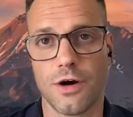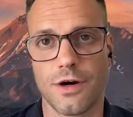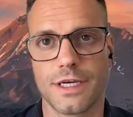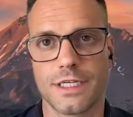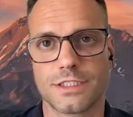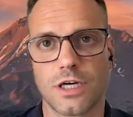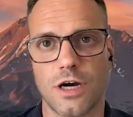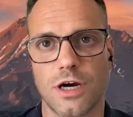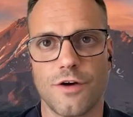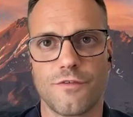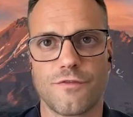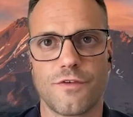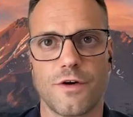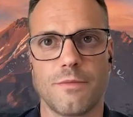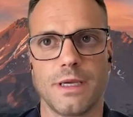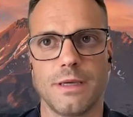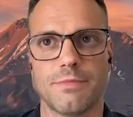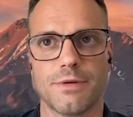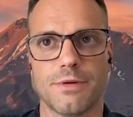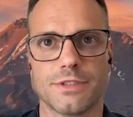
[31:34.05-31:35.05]
It's hard for
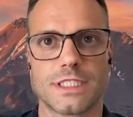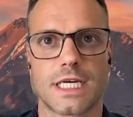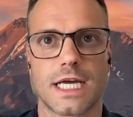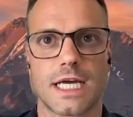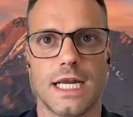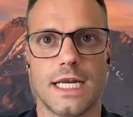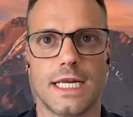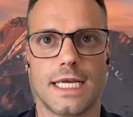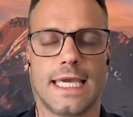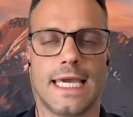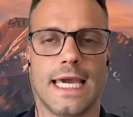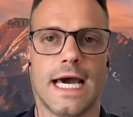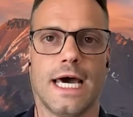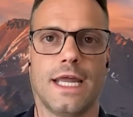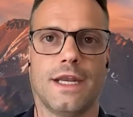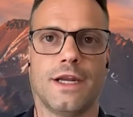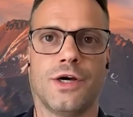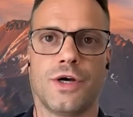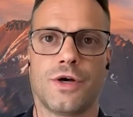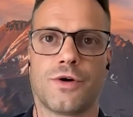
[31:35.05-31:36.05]
people to kind of get
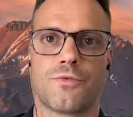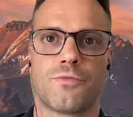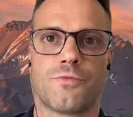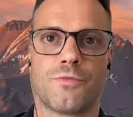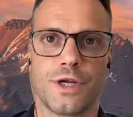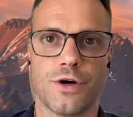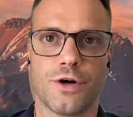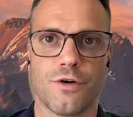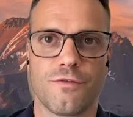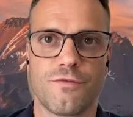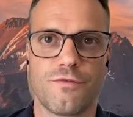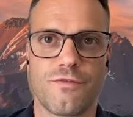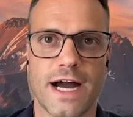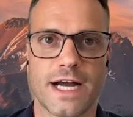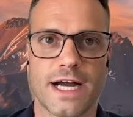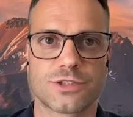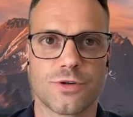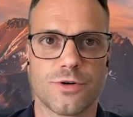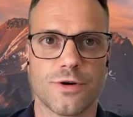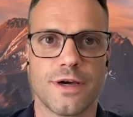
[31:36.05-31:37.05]
real
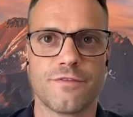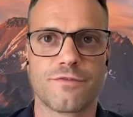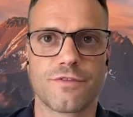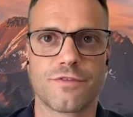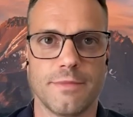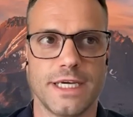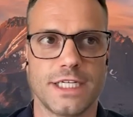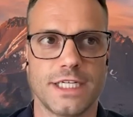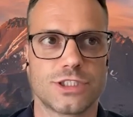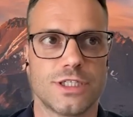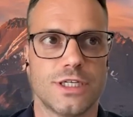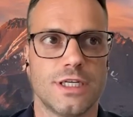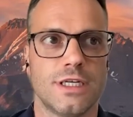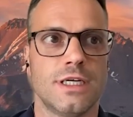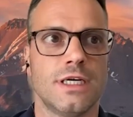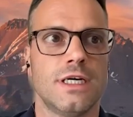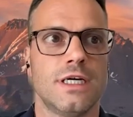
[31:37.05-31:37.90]
factual information